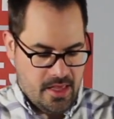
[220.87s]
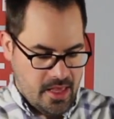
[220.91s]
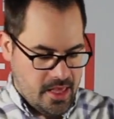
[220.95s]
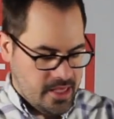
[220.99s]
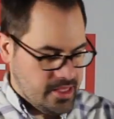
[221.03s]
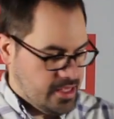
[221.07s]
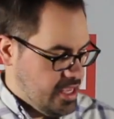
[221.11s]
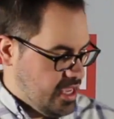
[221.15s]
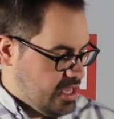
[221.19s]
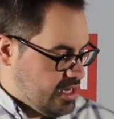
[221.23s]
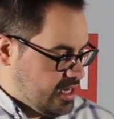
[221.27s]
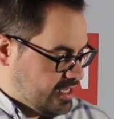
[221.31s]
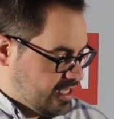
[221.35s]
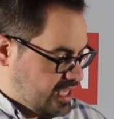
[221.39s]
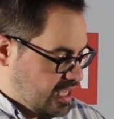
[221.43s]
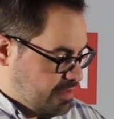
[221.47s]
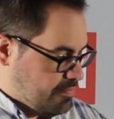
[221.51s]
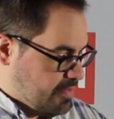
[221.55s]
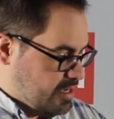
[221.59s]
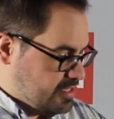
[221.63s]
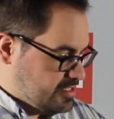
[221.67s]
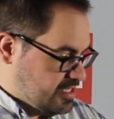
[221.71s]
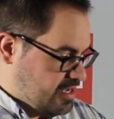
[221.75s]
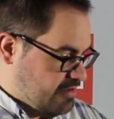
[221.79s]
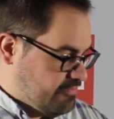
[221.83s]
Again, I keep
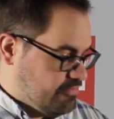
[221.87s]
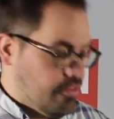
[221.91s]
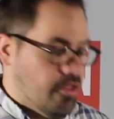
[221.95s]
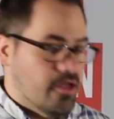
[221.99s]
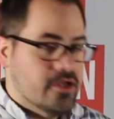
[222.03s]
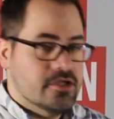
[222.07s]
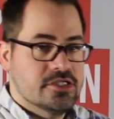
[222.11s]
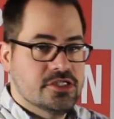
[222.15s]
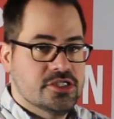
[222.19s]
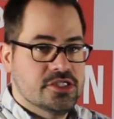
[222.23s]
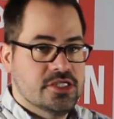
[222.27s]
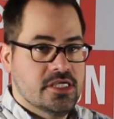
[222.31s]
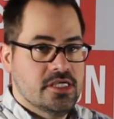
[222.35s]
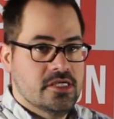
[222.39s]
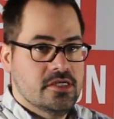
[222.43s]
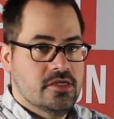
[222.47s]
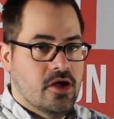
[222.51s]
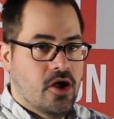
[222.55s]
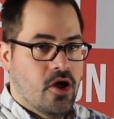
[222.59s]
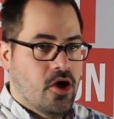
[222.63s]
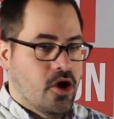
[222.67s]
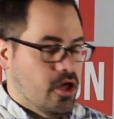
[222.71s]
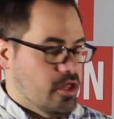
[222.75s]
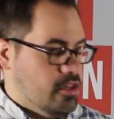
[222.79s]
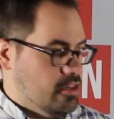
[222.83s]
my Teflon sheet
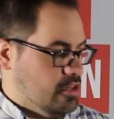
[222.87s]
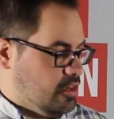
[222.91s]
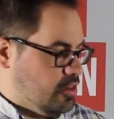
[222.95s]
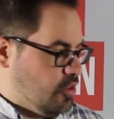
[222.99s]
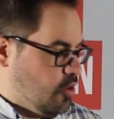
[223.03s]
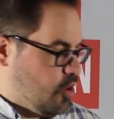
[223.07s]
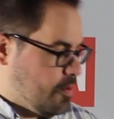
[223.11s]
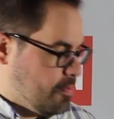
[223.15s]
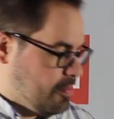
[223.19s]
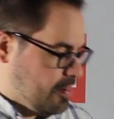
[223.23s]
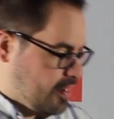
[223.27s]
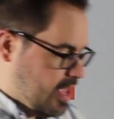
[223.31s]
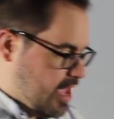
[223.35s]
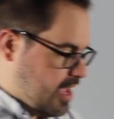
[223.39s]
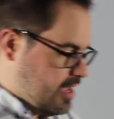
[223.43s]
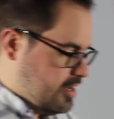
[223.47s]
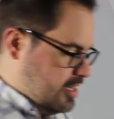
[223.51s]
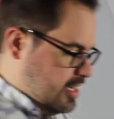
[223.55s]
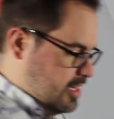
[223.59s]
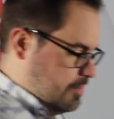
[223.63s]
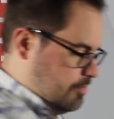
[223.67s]
on the lower platen,